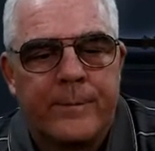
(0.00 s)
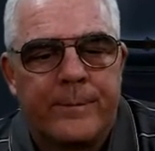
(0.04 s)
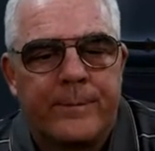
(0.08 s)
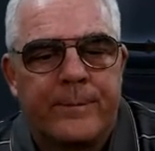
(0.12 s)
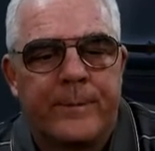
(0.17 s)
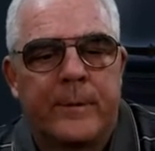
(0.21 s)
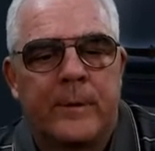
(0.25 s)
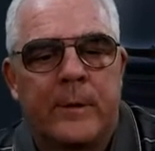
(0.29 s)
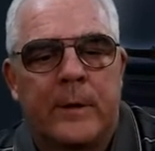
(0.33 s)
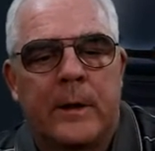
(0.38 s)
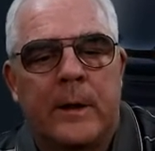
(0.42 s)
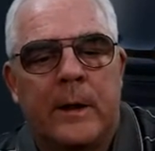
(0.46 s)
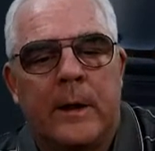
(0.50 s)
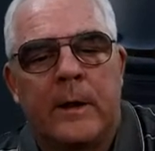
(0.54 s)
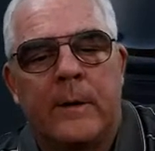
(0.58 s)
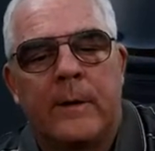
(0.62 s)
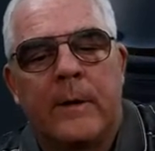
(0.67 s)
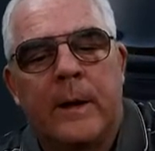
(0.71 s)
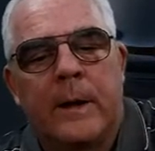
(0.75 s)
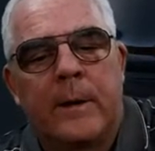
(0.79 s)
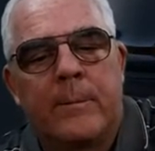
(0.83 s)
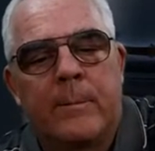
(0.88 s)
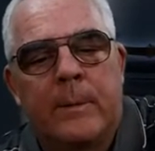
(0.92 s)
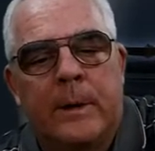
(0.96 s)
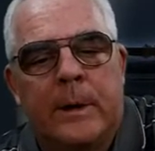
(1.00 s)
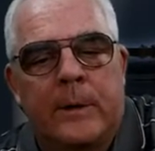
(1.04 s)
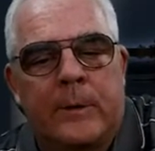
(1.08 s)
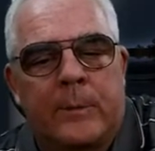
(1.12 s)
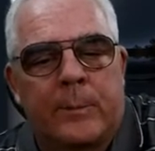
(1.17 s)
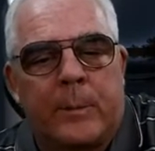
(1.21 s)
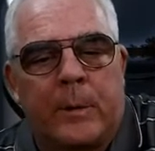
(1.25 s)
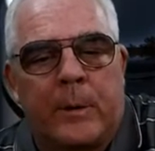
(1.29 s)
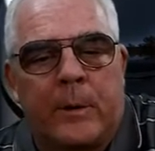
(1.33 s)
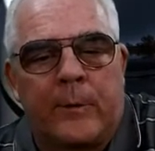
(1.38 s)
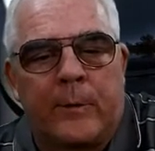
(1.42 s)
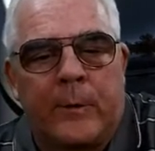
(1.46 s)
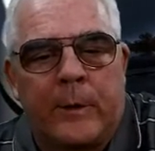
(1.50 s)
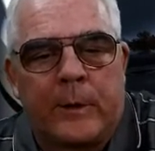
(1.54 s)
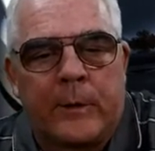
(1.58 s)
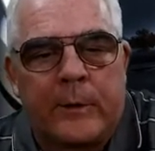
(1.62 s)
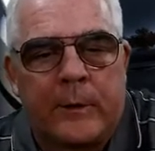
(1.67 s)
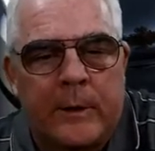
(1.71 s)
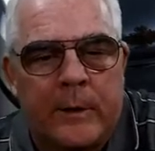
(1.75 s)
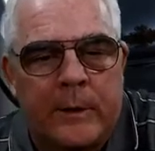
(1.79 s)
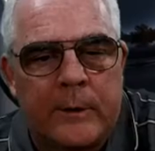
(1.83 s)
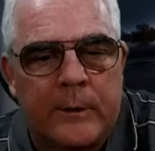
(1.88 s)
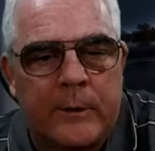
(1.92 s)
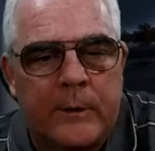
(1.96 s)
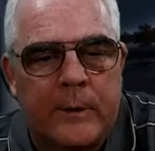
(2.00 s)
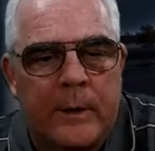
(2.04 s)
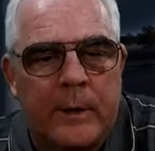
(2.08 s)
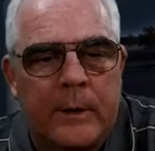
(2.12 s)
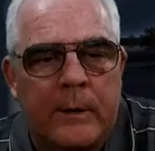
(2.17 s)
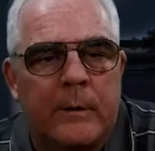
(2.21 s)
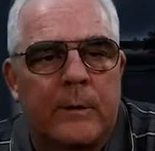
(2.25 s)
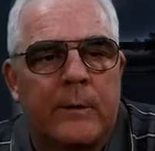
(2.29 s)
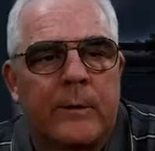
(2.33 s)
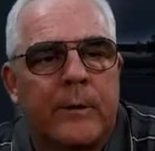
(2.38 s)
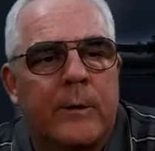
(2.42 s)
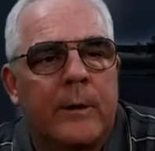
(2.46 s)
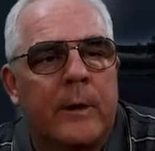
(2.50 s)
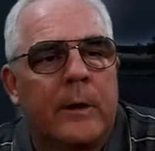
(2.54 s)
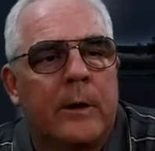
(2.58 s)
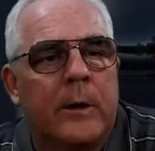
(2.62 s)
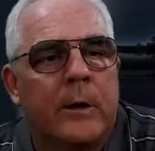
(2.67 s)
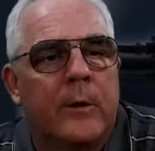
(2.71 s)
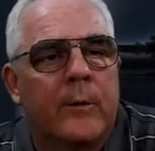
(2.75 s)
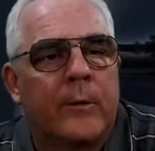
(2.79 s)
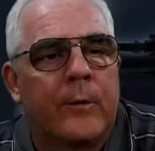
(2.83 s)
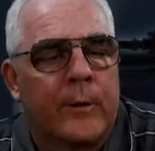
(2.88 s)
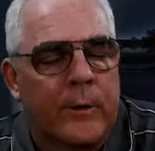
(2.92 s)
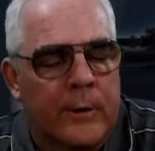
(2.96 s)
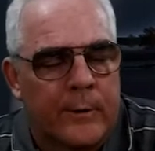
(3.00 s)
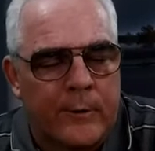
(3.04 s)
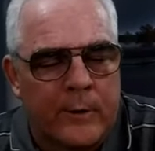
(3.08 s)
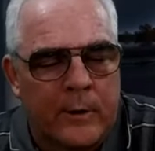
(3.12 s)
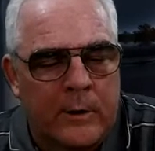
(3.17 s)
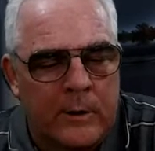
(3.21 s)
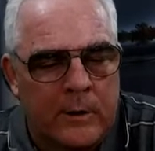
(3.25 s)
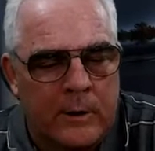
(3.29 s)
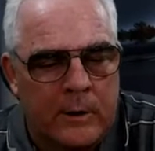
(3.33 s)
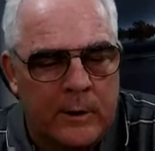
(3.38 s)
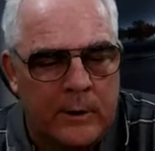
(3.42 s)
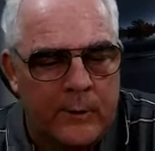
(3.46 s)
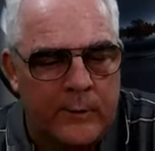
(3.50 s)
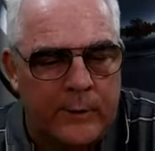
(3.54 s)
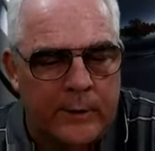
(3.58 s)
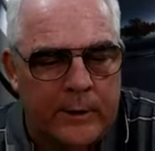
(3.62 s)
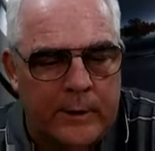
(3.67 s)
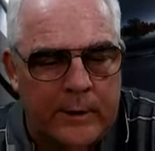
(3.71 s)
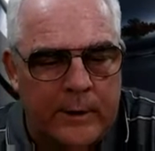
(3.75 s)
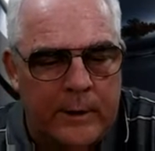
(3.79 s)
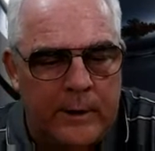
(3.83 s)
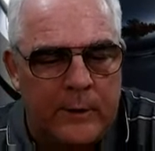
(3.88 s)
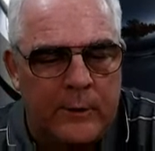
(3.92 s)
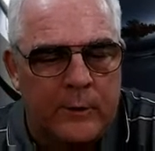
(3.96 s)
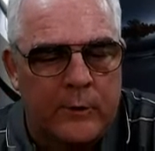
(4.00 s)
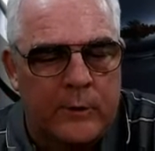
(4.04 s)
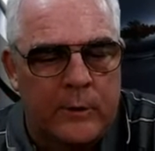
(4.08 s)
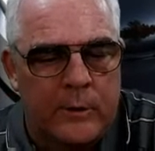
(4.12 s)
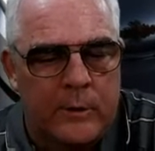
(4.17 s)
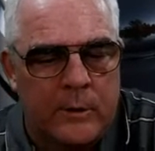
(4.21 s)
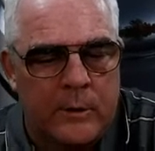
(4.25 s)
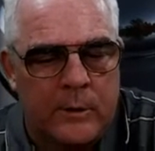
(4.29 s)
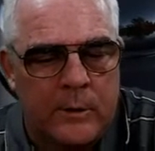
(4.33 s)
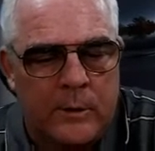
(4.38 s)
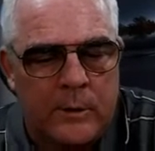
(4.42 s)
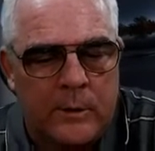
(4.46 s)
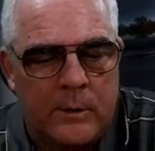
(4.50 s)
Okay, that makes perfect sense now. Thank you for the clarification